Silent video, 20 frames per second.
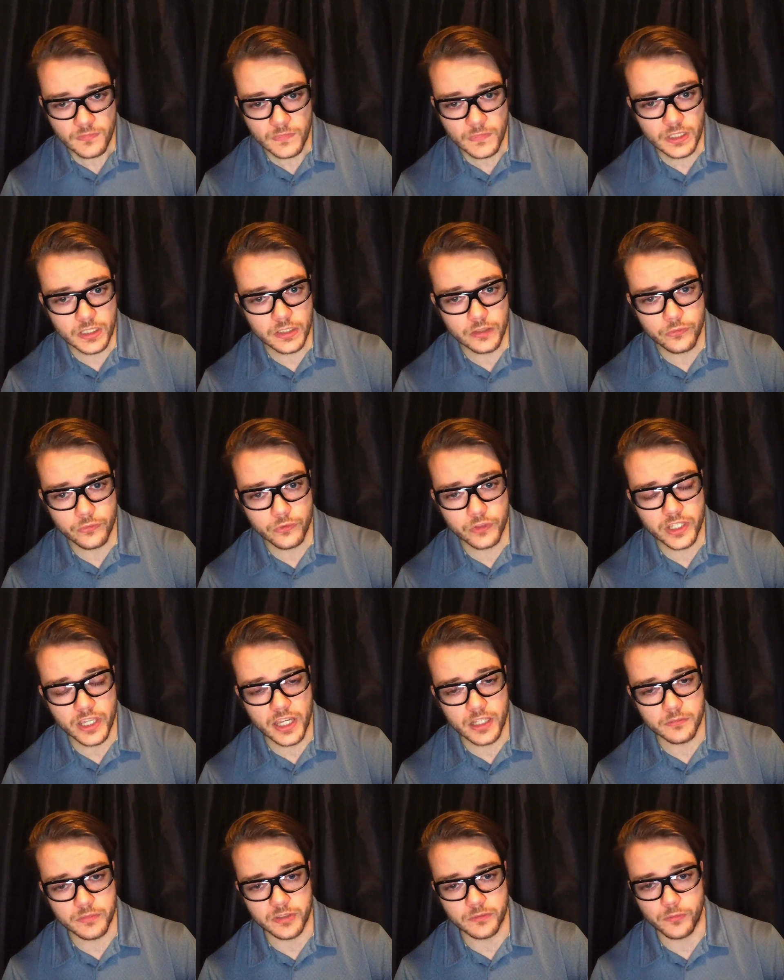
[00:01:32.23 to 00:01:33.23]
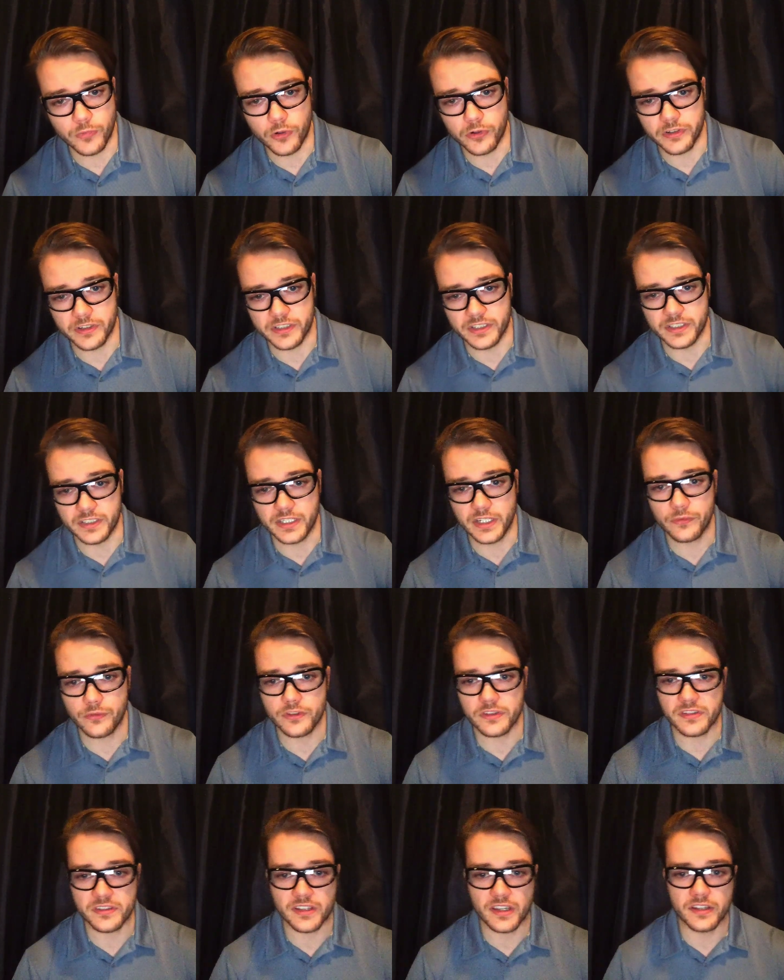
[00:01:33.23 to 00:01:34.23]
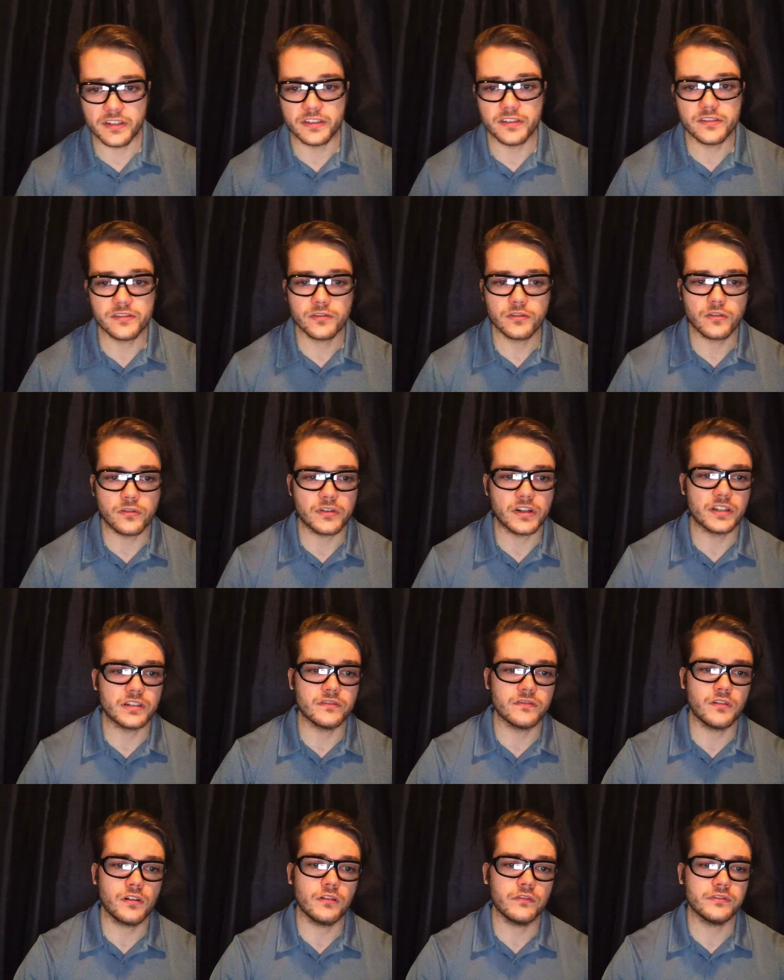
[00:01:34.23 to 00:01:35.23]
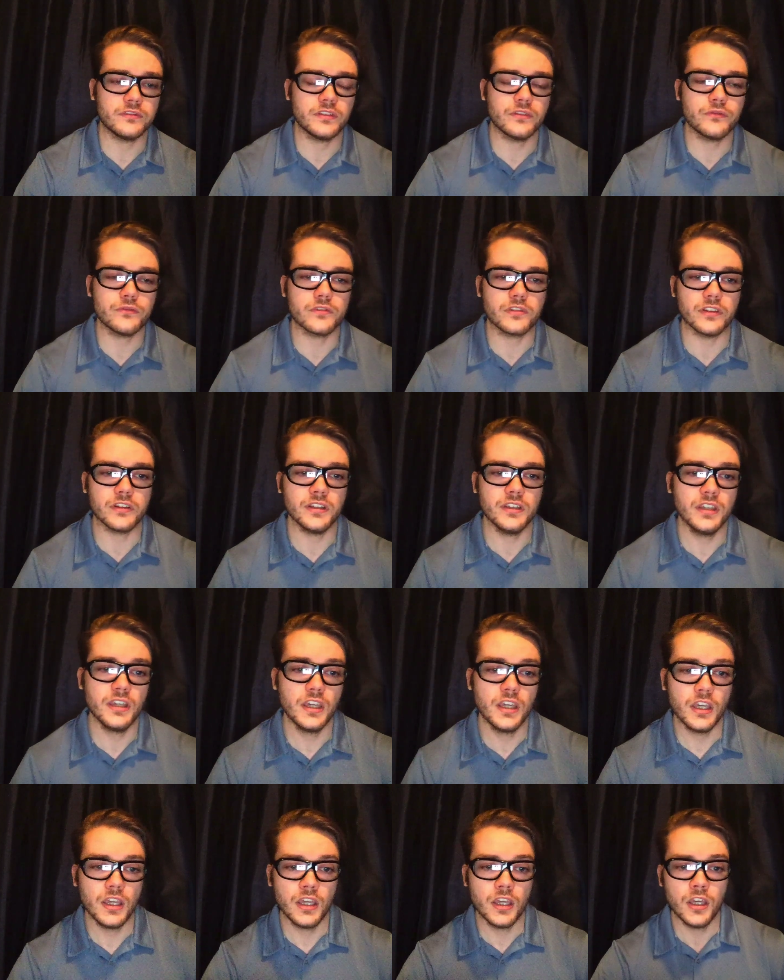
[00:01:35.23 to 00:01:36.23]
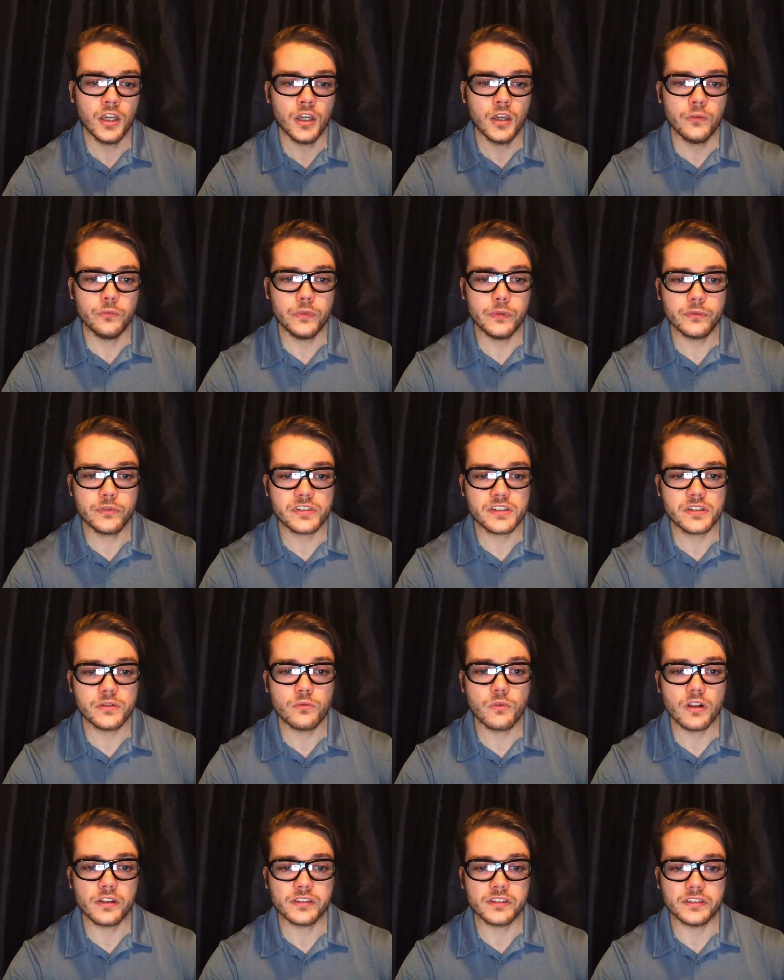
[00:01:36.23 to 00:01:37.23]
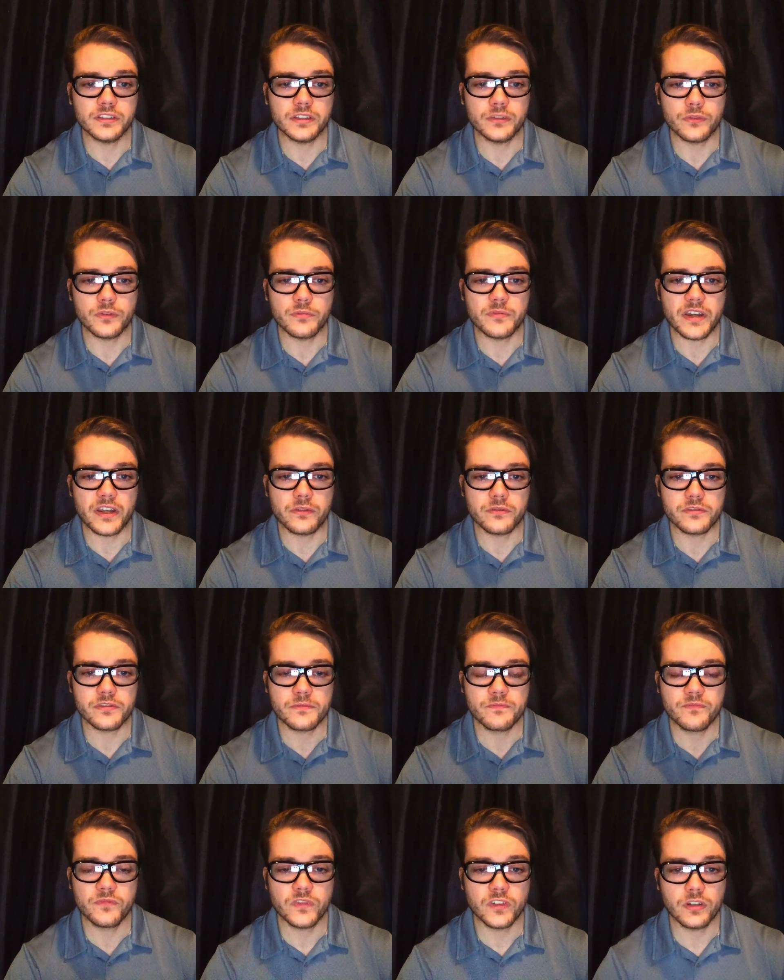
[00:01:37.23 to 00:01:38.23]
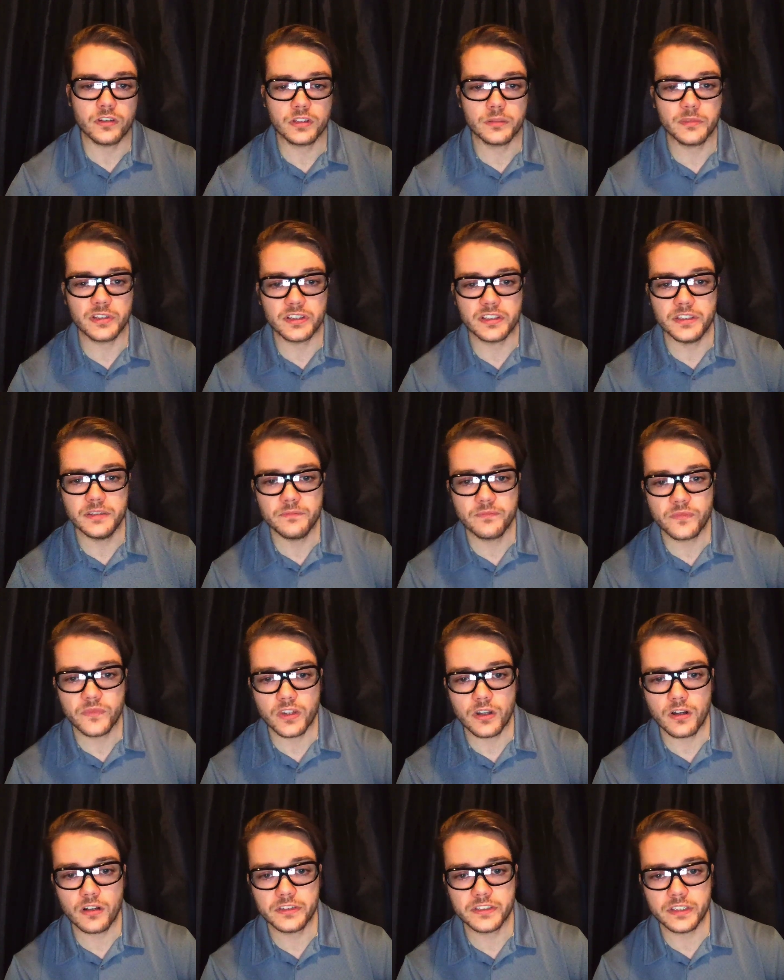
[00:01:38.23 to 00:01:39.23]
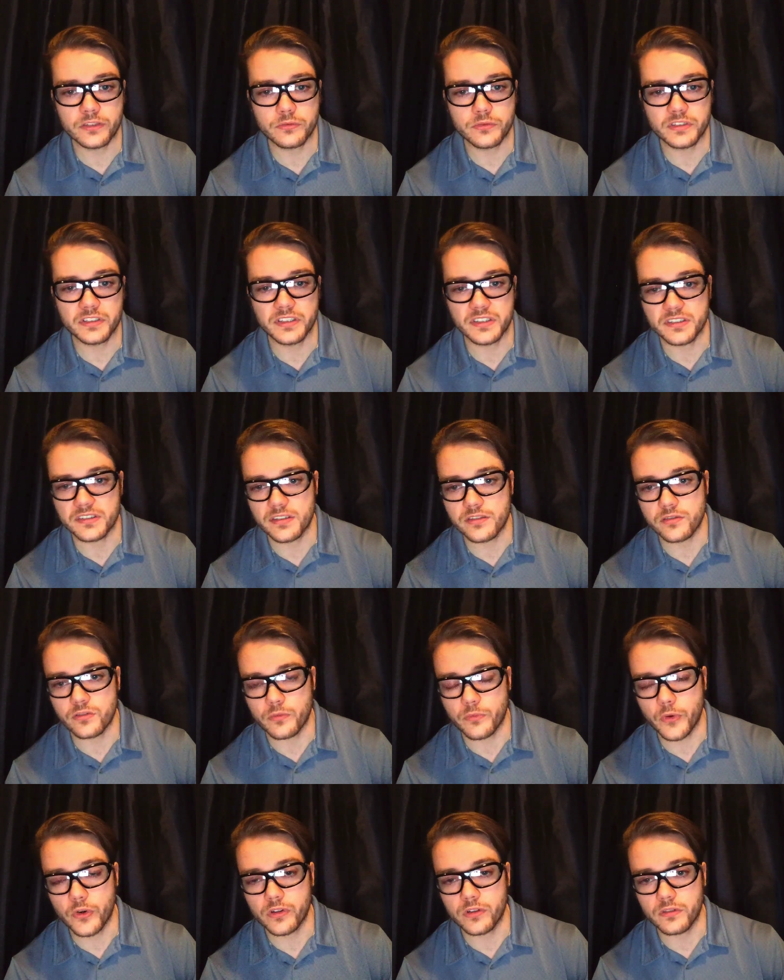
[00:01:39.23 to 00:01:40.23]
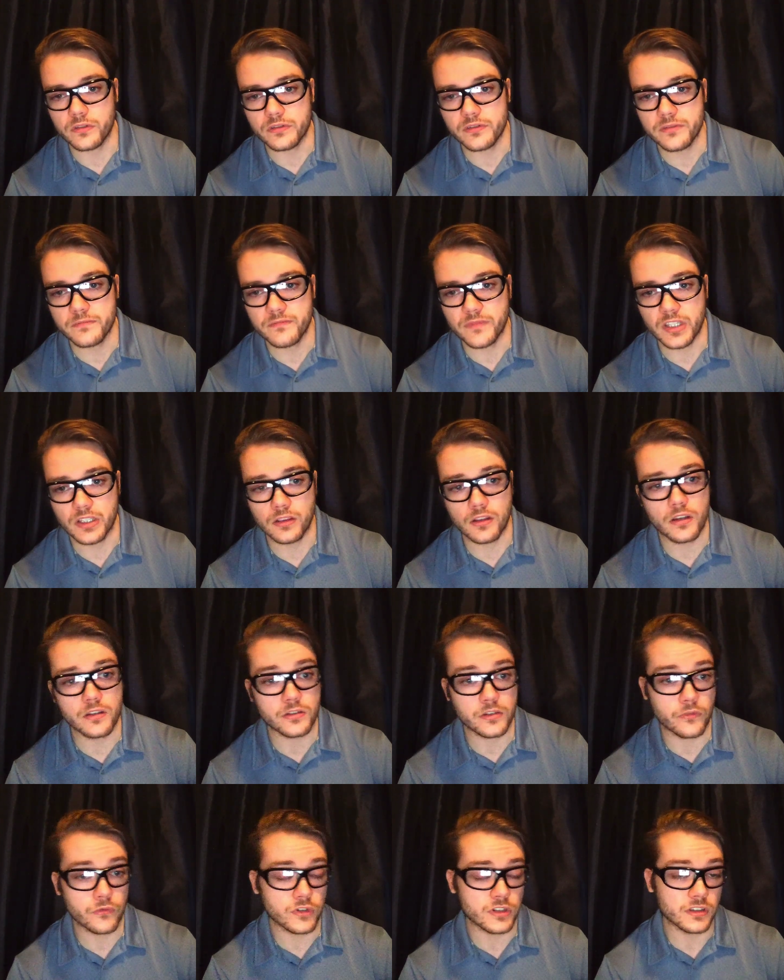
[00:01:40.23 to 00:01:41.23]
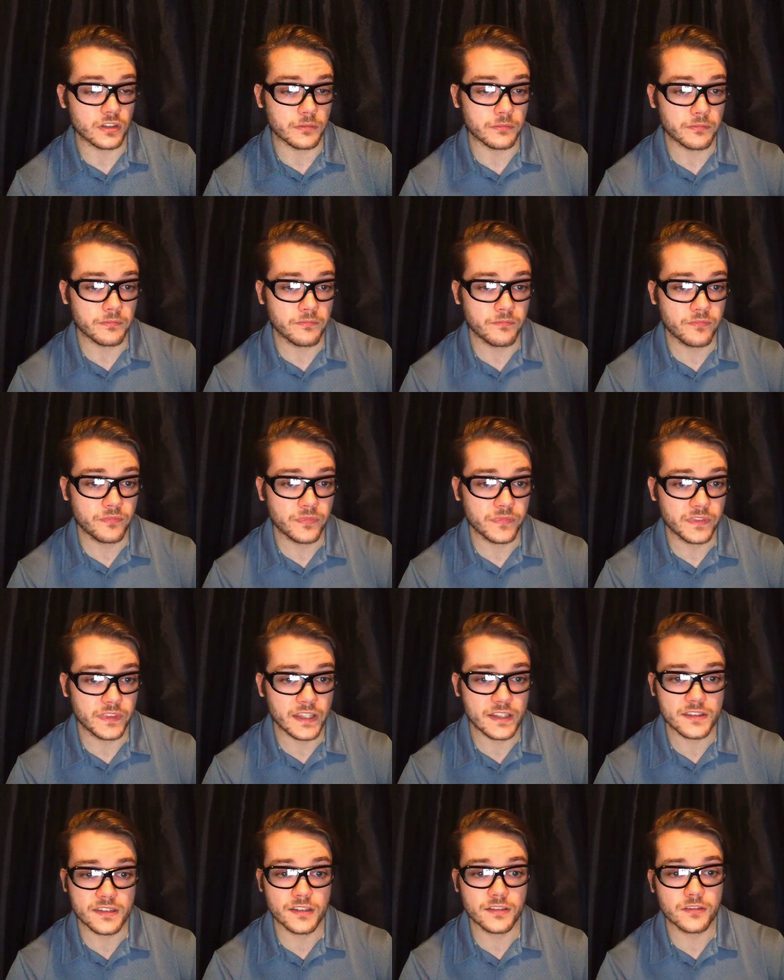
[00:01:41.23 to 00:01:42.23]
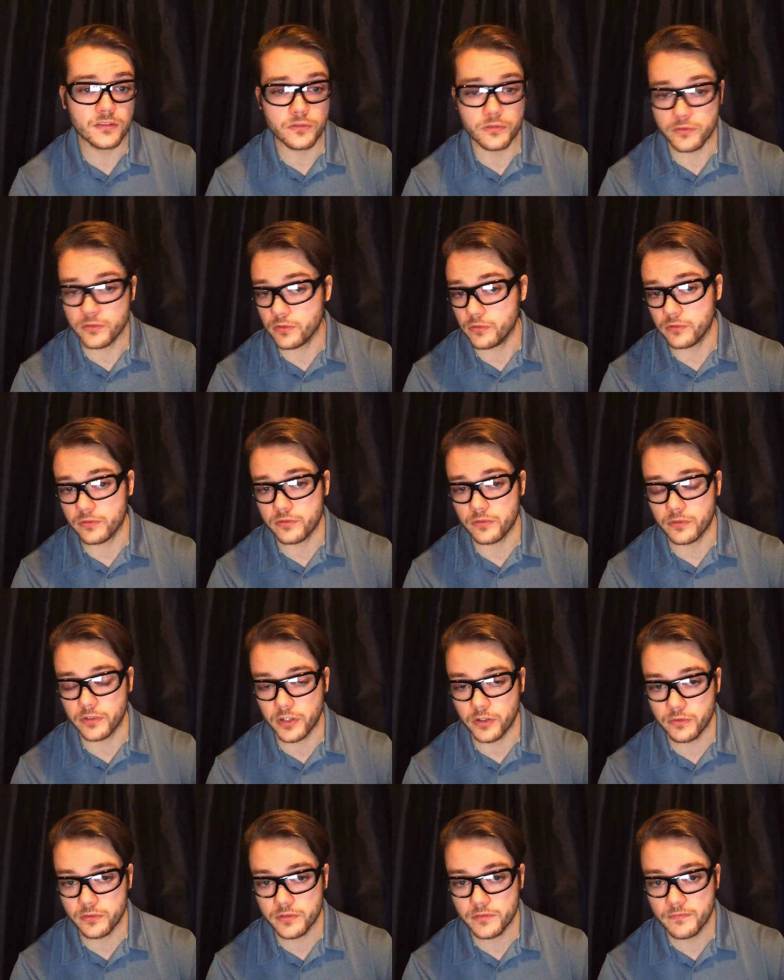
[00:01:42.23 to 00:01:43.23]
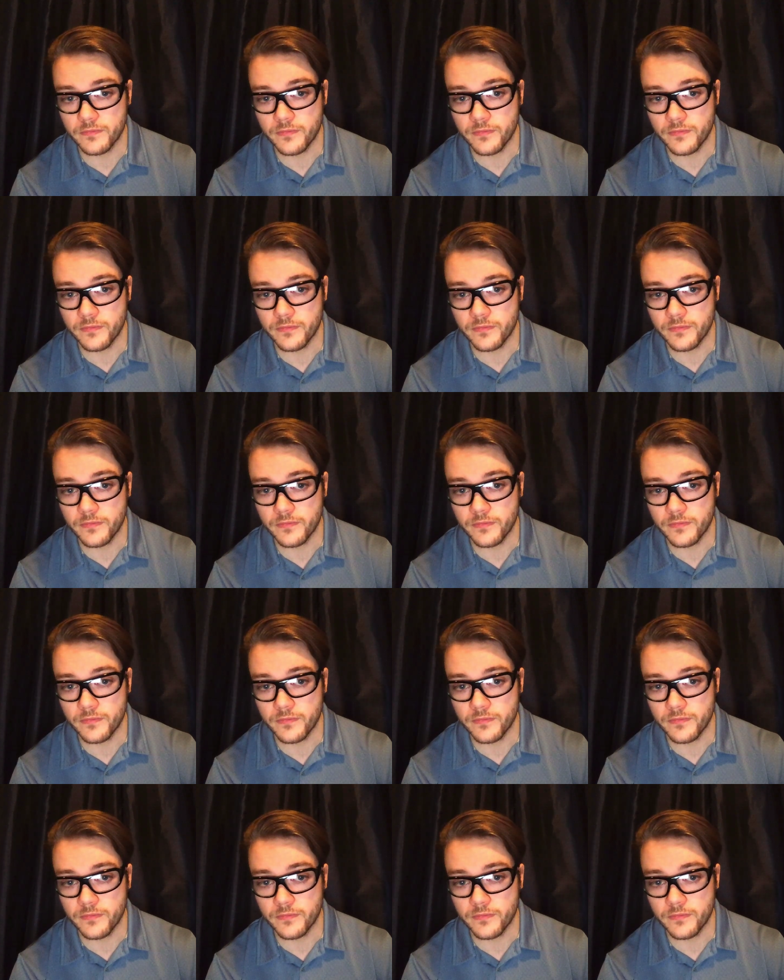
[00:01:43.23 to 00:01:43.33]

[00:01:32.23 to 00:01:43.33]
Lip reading: If we had been born in different societies or had evolved differently, we would see wildly different patterns. Ultimately, all that really exists are particles and laws governing them. That's it, or so the story goes.